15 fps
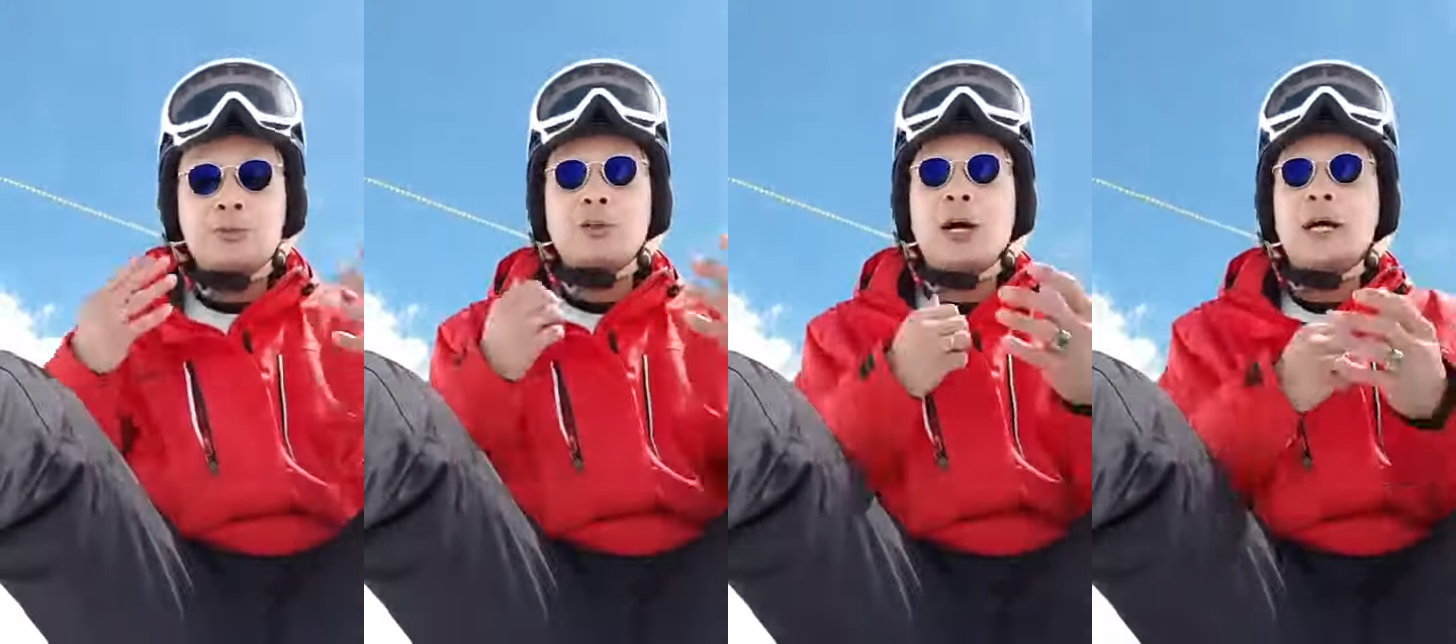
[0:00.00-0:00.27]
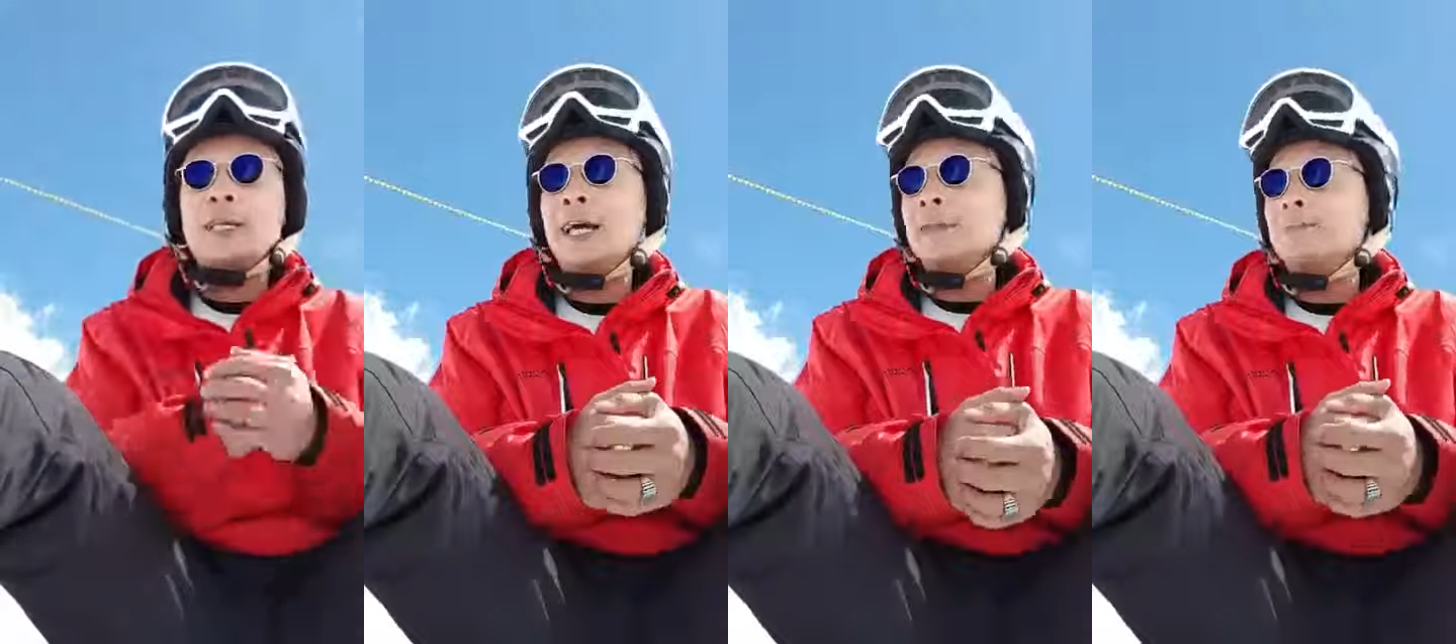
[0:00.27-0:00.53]

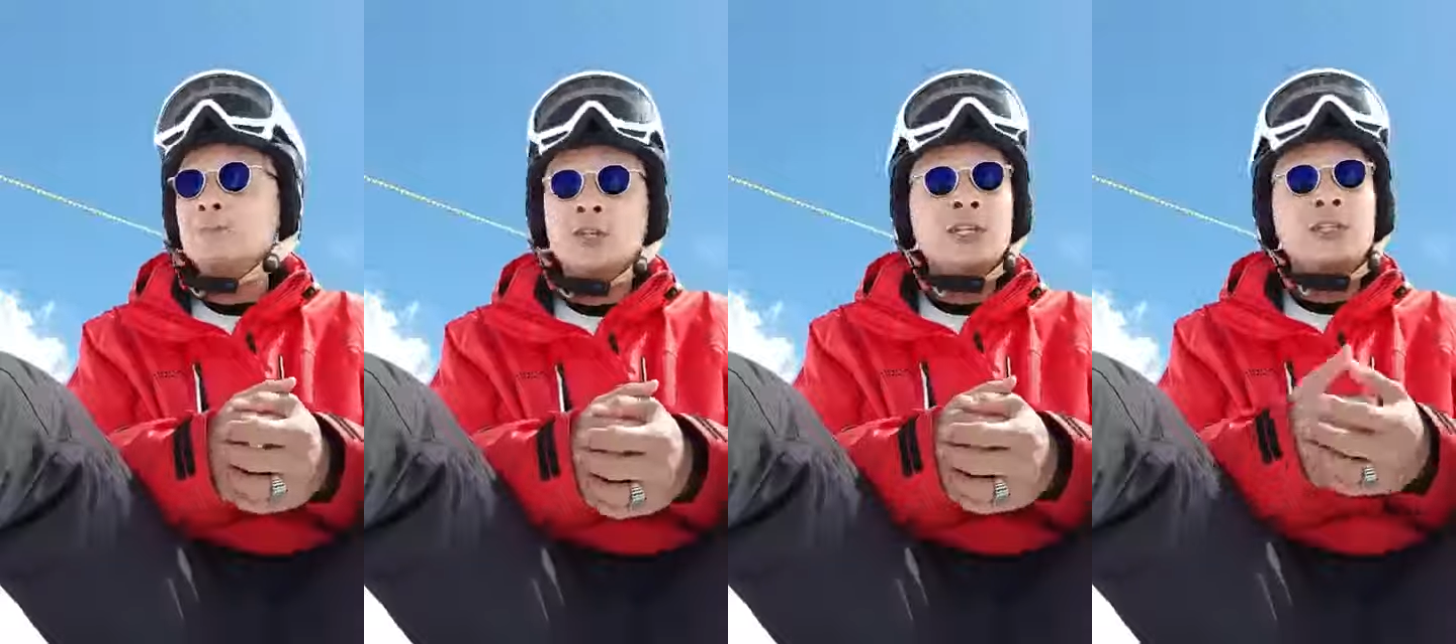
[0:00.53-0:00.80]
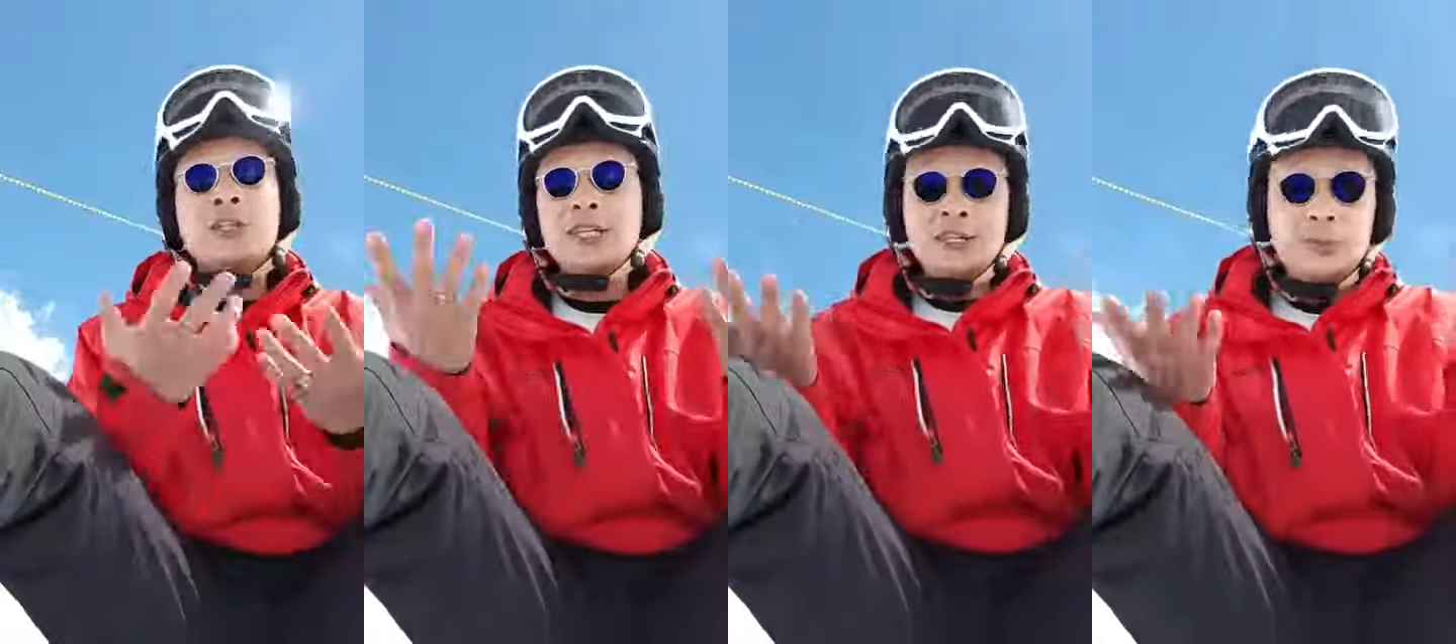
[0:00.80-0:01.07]
product.
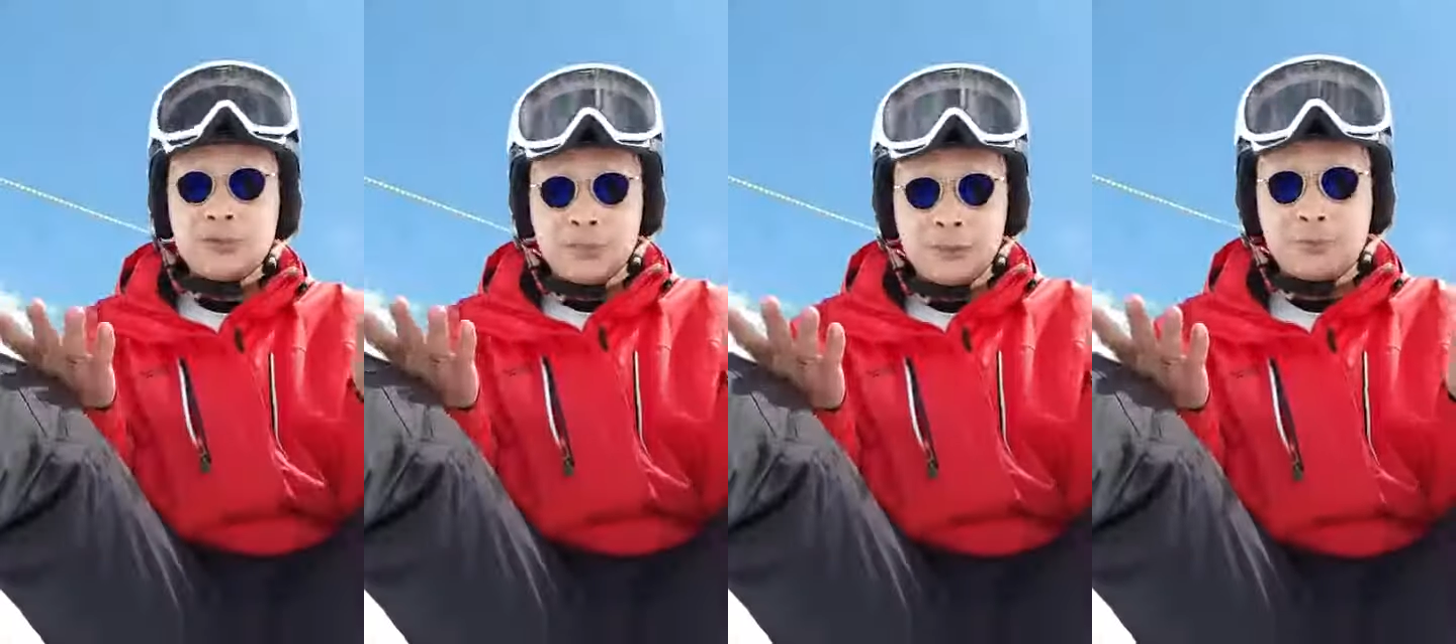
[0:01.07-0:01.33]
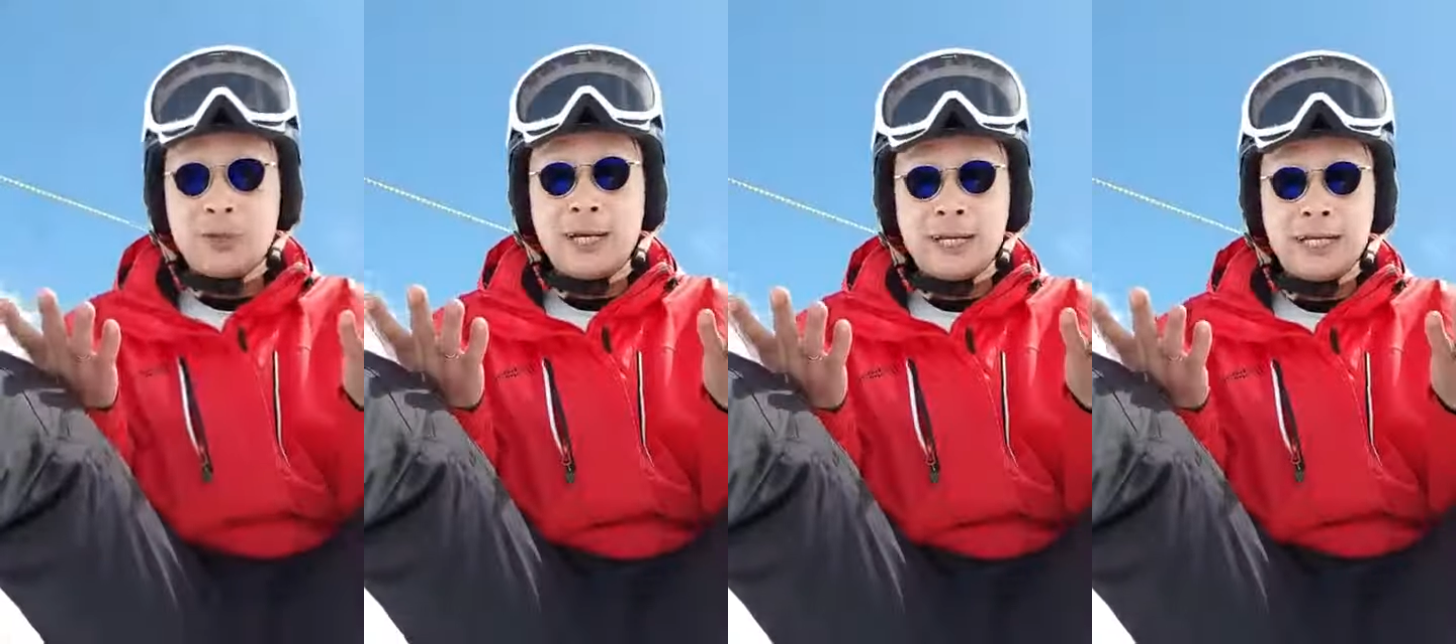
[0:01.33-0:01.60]
Just use a
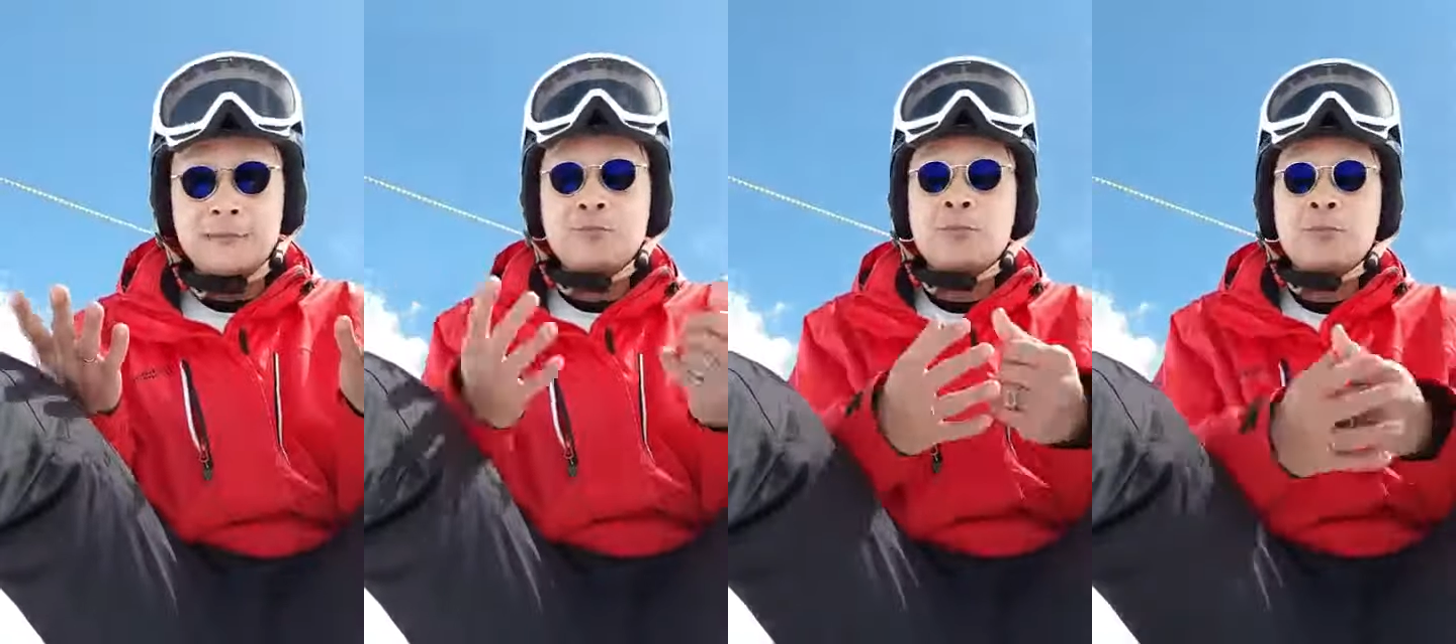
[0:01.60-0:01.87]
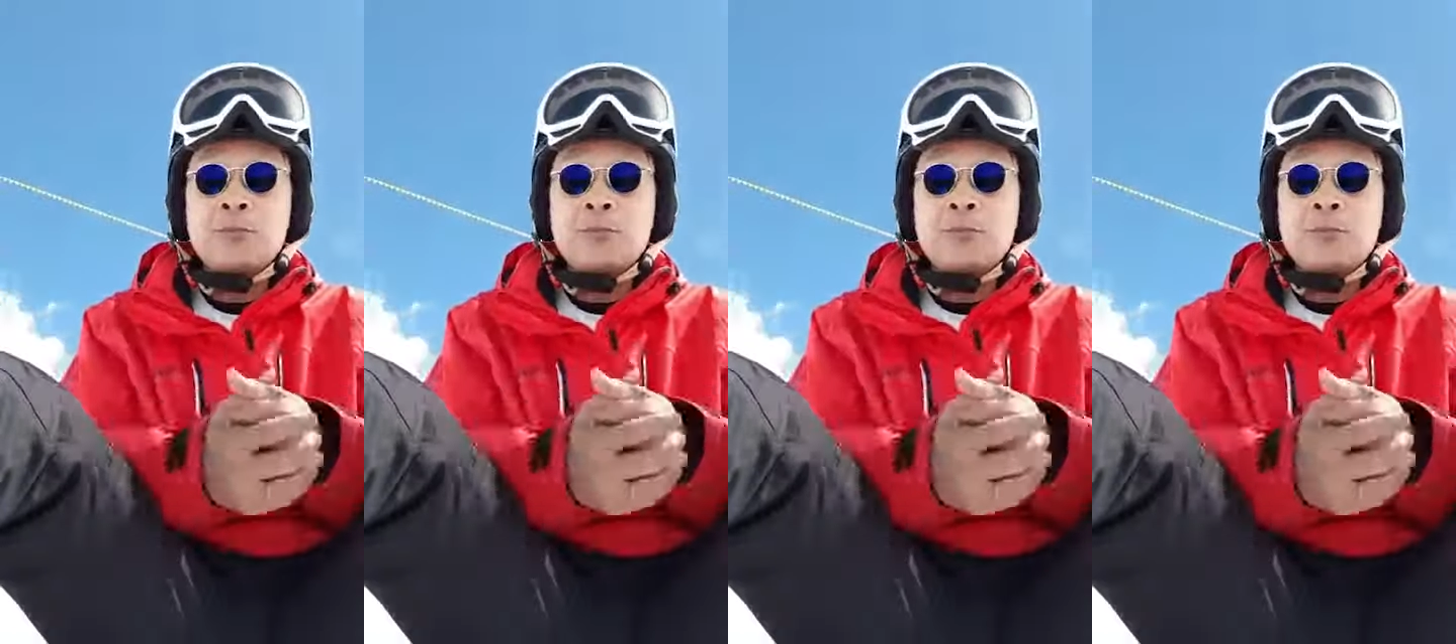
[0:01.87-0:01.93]
product.